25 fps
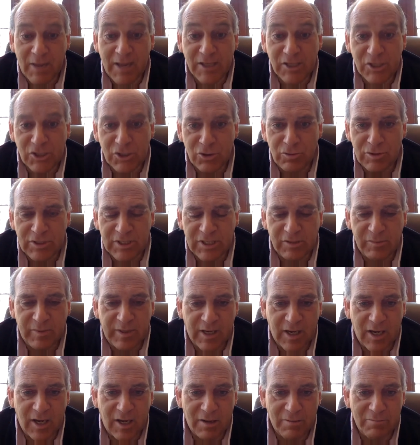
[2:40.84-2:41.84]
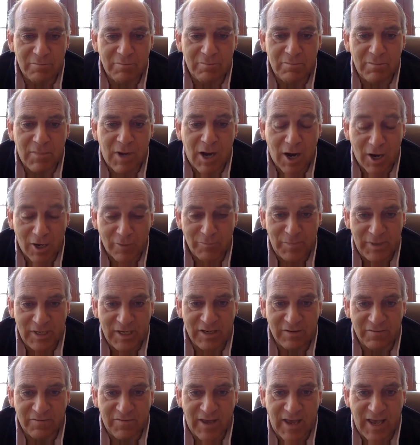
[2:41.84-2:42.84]
choosing to become heart
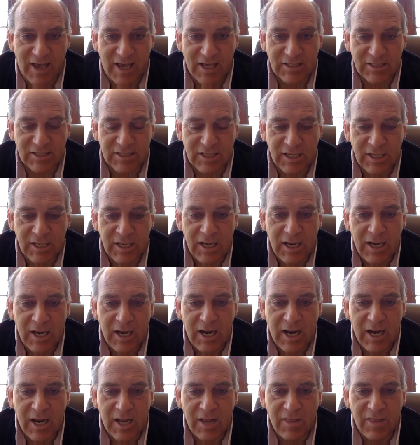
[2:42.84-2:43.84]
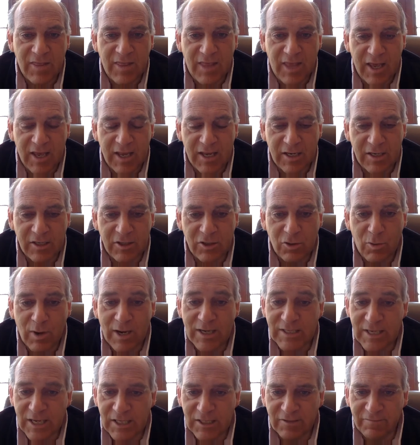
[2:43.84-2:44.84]
beating fast. And then you
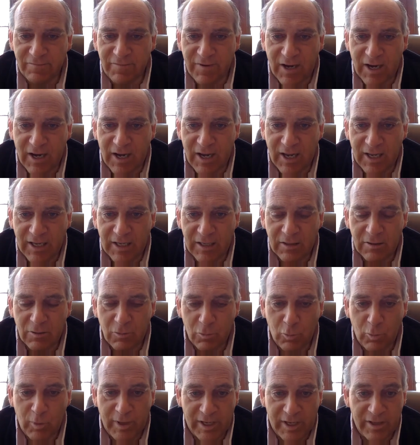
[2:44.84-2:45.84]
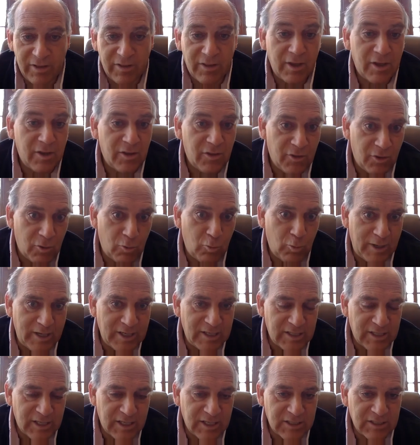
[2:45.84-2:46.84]
identify with the
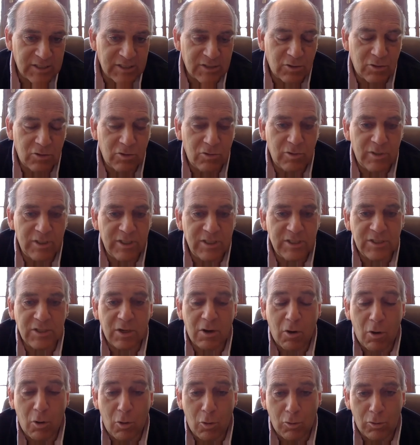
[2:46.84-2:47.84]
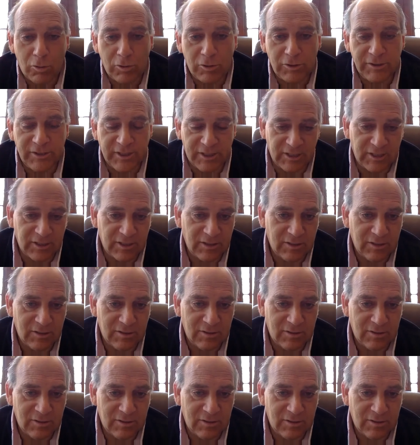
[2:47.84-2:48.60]
witness who is holding